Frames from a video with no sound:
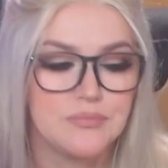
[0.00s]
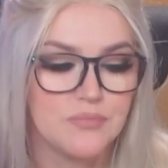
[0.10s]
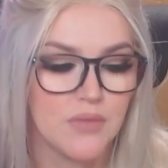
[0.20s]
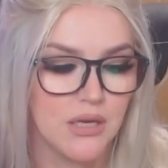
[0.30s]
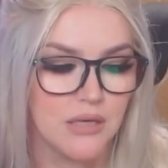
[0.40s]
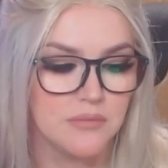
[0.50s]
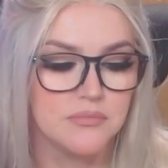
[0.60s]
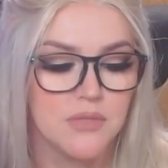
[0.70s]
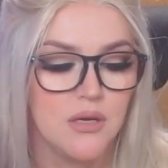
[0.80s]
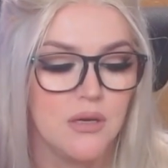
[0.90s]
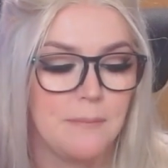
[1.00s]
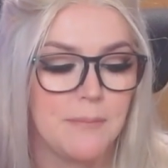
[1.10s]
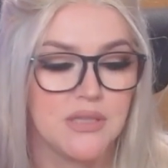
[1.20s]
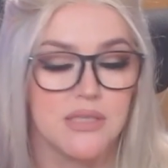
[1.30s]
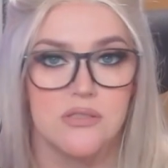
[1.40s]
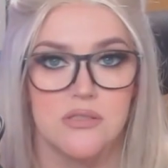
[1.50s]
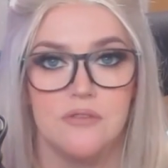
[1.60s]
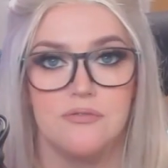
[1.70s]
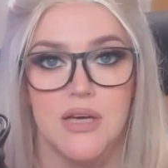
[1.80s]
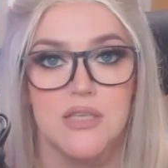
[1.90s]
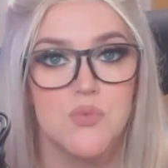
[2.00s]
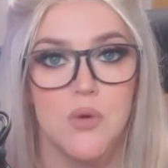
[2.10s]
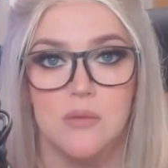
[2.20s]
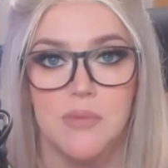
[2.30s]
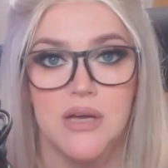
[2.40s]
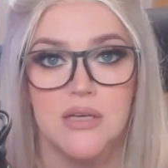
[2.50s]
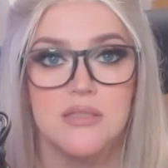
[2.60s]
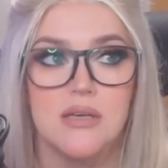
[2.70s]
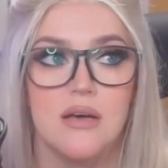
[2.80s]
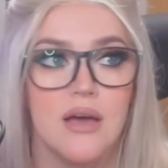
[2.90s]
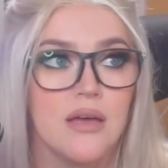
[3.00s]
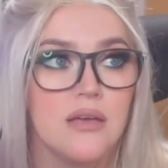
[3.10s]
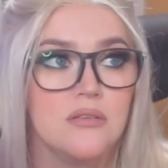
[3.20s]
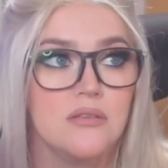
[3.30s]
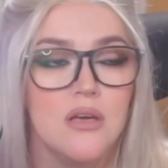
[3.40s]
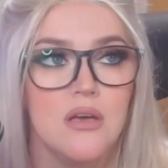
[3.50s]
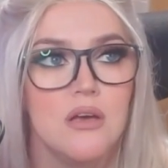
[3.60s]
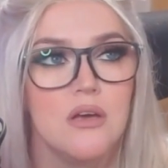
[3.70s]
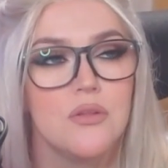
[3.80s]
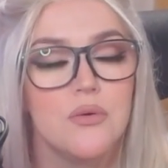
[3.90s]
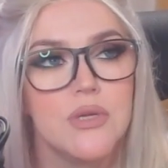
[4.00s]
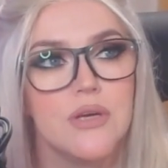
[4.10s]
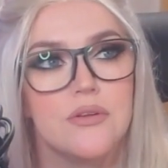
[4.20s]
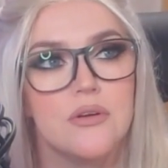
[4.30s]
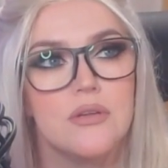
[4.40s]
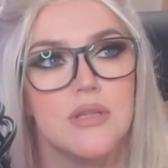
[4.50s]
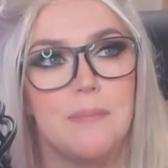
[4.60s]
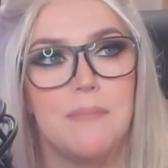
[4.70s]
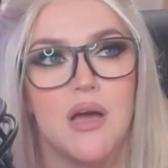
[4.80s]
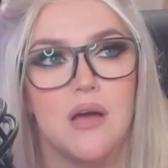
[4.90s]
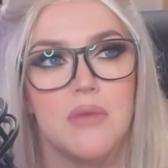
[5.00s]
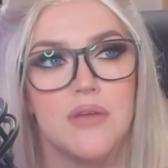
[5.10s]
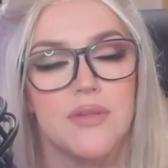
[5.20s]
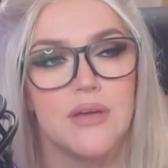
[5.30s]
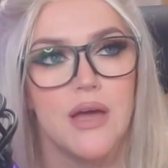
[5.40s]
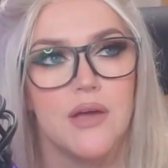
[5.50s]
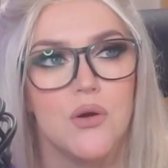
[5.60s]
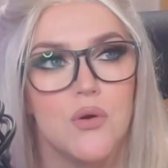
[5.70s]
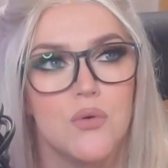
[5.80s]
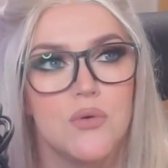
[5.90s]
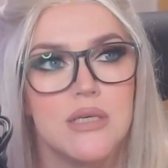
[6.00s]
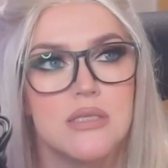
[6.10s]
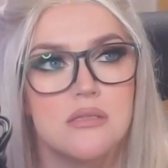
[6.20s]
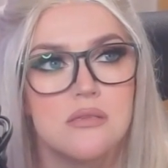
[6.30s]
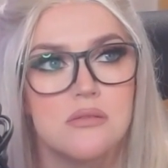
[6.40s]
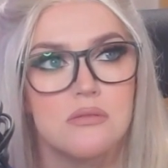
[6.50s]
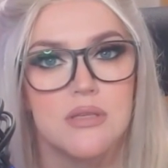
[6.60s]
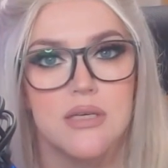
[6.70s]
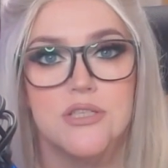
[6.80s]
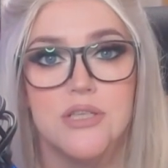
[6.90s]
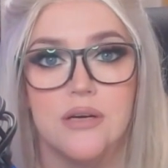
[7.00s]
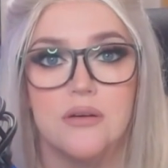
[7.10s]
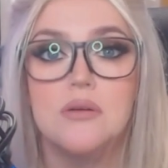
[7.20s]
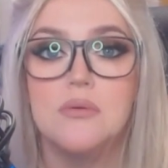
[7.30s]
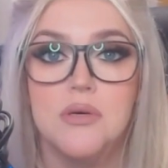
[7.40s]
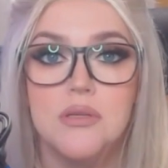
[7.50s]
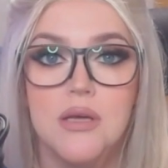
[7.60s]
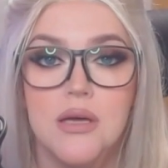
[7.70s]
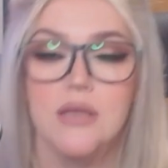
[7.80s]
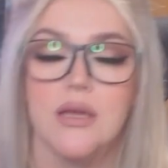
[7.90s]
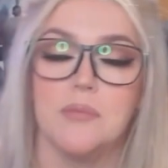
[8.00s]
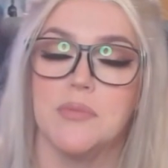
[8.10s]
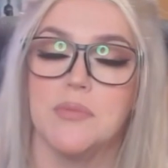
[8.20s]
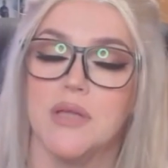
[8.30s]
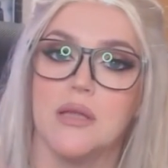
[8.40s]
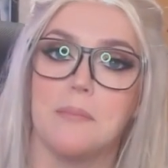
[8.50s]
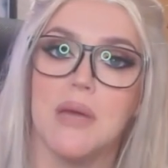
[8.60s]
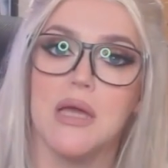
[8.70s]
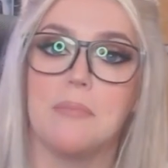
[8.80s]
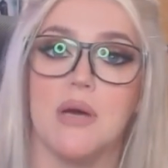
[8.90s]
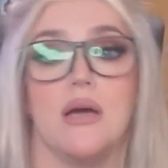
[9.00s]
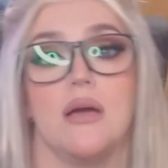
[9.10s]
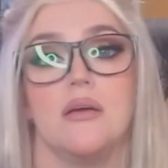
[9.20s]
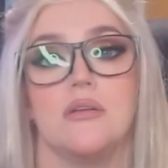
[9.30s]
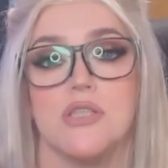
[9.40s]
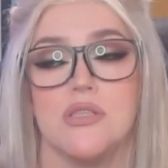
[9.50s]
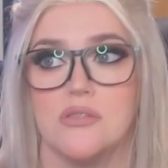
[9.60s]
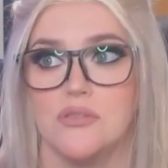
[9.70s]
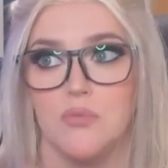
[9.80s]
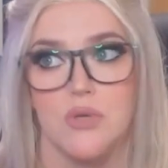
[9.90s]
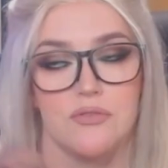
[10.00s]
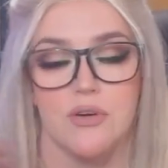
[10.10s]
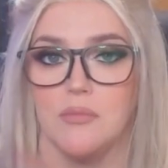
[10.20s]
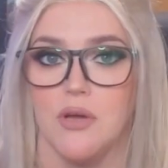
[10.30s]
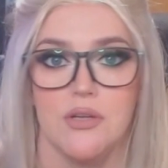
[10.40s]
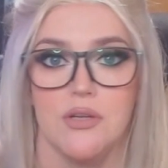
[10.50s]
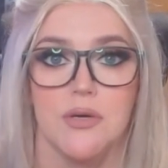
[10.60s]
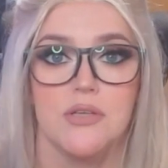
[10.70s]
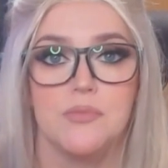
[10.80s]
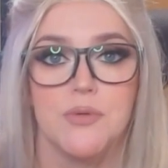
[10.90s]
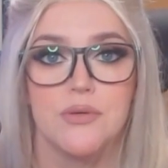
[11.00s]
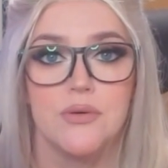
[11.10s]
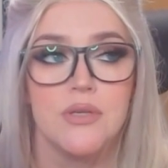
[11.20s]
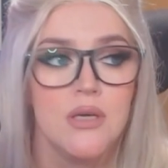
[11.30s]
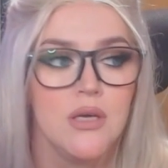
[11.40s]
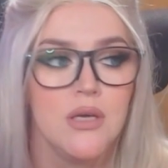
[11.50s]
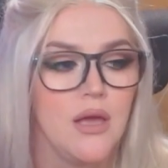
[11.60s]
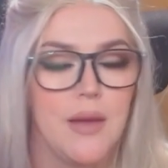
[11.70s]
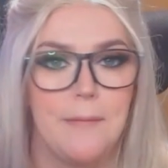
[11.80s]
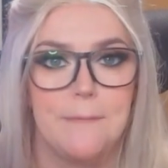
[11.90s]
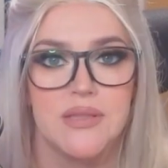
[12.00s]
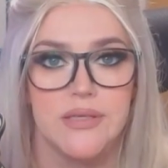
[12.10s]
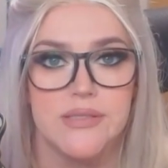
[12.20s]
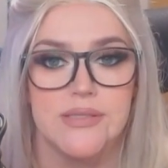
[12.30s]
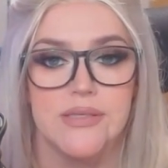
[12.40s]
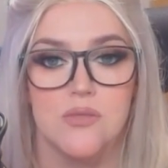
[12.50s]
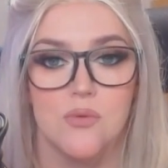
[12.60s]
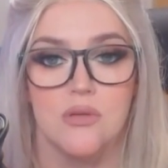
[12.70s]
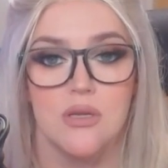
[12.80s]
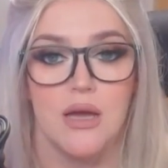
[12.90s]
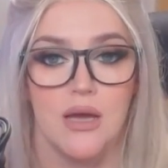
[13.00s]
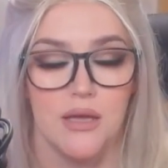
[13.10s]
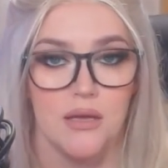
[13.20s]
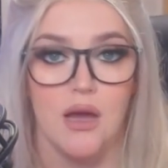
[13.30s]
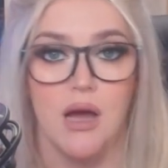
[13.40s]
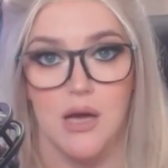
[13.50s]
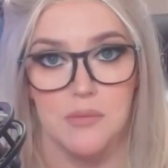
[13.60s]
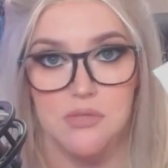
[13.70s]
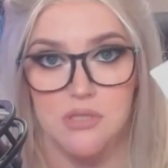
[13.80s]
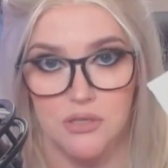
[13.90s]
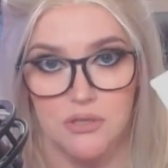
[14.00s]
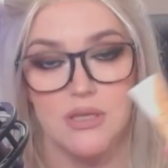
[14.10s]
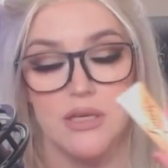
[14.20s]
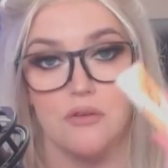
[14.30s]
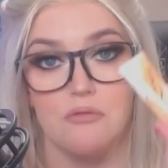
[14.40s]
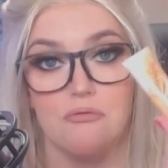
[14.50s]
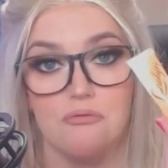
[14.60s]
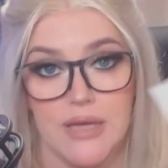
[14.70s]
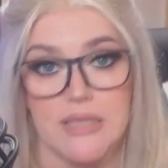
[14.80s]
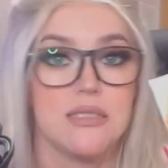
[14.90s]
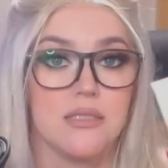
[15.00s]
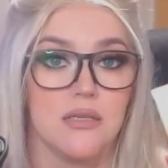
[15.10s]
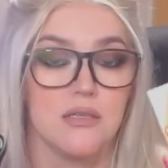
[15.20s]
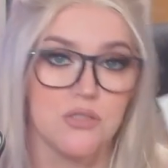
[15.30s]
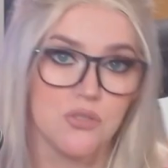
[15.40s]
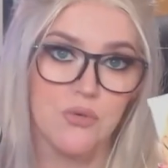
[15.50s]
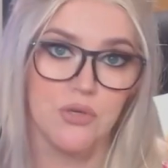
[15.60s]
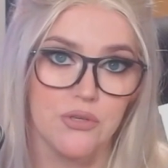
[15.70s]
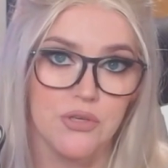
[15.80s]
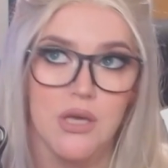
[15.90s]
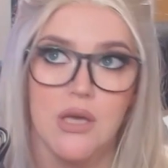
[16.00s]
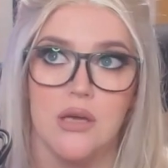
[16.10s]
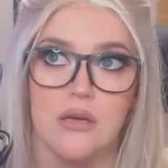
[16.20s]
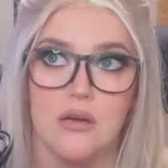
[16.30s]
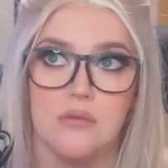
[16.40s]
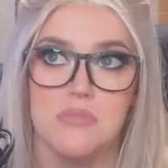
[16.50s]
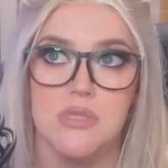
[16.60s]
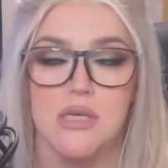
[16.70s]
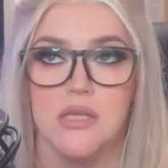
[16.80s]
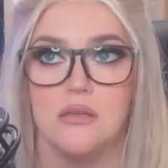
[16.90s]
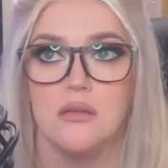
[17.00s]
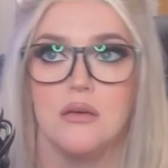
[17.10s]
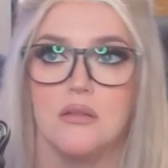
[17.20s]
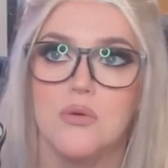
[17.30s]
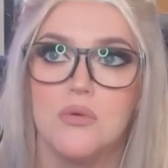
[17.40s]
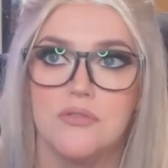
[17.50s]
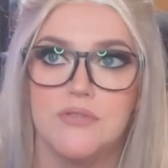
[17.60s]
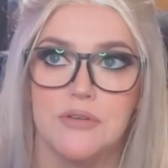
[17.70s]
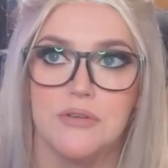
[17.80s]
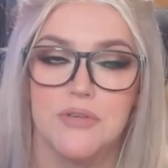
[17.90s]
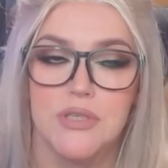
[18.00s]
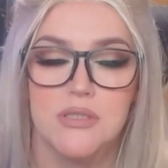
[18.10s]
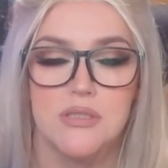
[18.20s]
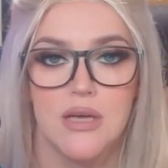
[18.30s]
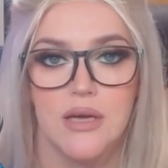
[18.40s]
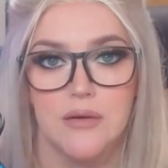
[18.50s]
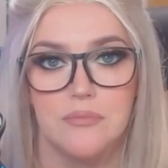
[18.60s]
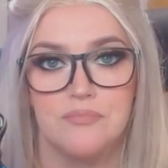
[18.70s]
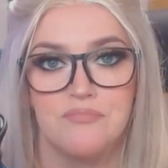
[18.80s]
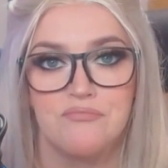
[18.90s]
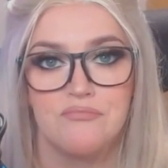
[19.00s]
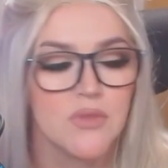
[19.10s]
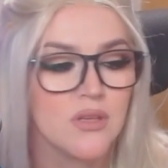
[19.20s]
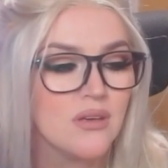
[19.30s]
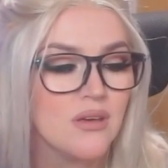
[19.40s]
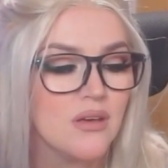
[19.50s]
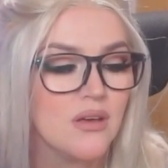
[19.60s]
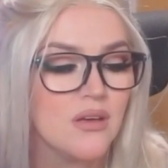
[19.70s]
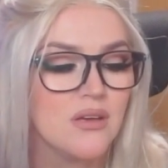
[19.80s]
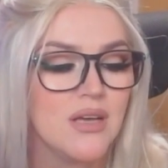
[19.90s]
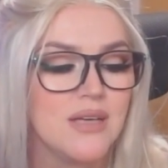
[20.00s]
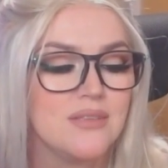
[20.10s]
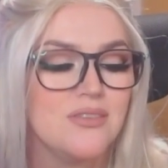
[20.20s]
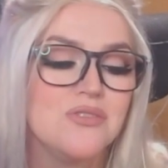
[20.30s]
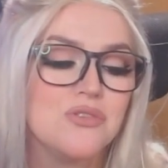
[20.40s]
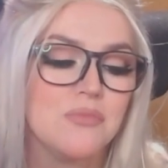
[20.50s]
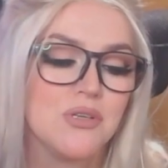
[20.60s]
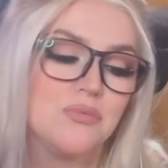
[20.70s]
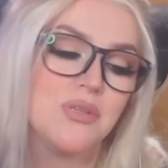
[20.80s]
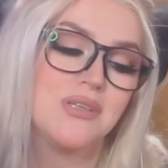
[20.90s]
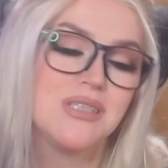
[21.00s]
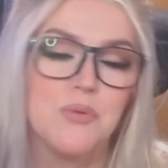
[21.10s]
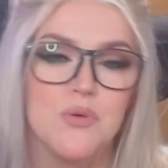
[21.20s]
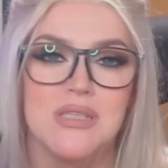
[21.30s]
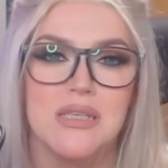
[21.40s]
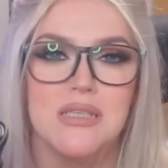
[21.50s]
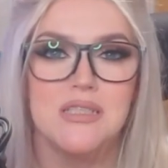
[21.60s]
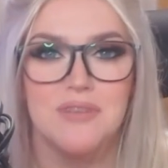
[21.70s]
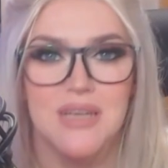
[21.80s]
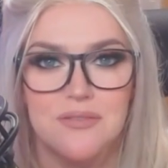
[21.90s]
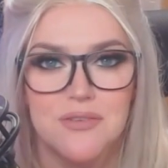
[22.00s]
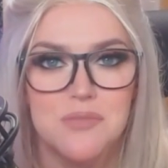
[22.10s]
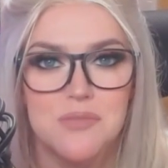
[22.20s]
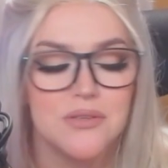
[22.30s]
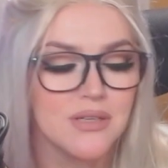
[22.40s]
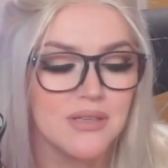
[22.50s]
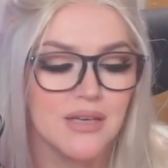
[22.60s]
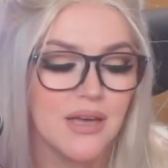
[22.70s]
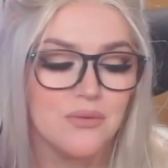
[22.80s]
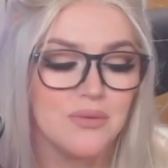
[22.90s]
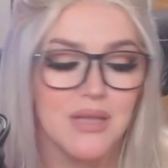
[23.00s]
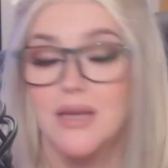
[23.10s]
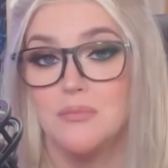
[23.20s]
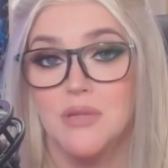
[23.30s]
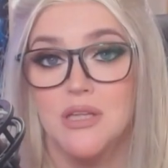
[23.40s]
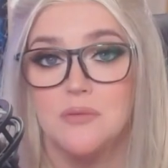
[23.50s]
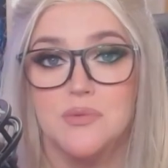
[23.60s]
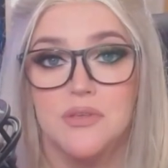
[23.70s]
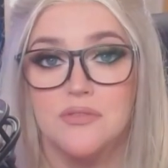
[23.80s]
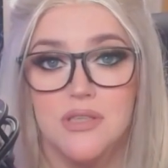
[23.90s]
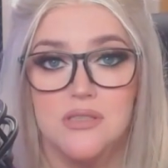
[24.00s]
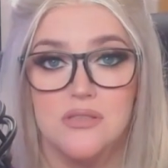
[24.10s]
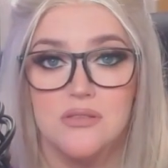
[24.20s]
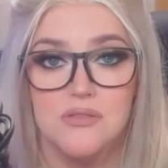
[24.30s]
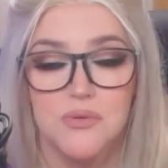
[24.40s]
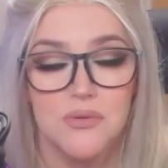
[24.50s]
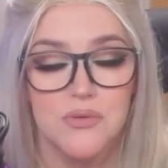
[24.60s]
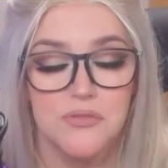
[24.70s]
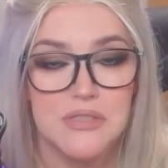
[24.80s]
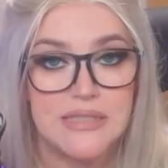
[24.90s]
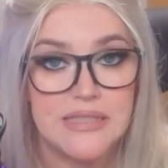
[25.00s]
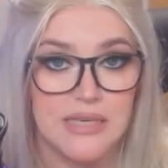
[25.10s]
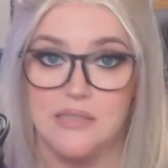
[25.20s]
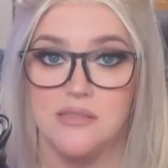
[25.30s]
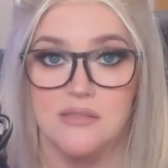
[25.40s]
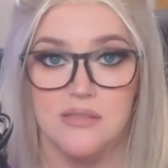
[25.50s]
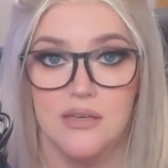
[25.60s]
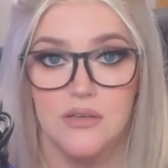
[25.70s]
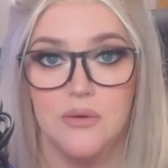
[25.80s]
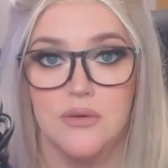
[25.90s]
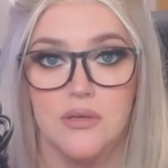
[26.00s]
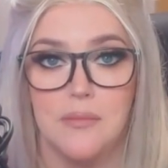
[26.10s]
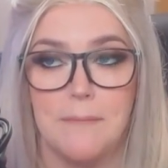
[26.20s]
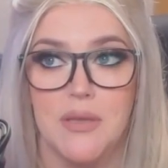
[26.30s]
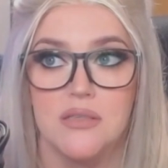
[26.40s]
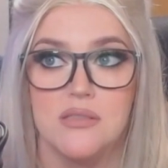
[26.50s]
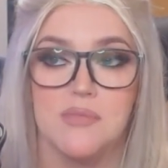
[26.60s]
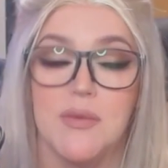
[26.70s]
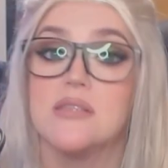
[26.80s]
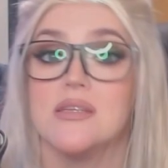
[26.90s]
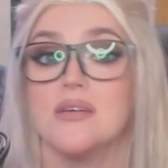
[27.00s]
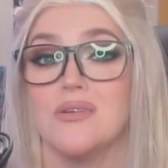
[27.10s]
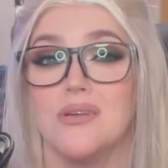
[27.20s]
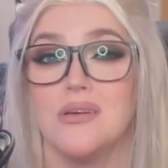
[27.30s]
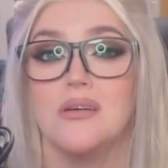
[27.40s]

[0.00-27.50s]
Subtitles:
But this stuff, I swear by it. The only other lip balm I think I own is the Sol de Janeiro one, and I keep that in my bag just whenever I'm out and about to put on. But this is the one I absolutely rate. It is so good. It comes in a load of different, not so much, well, I suppose it is flavours, but they're like, I don't lick my lips whenever this is on, so I don't know if it tastes like coconut, but it smells like coconut.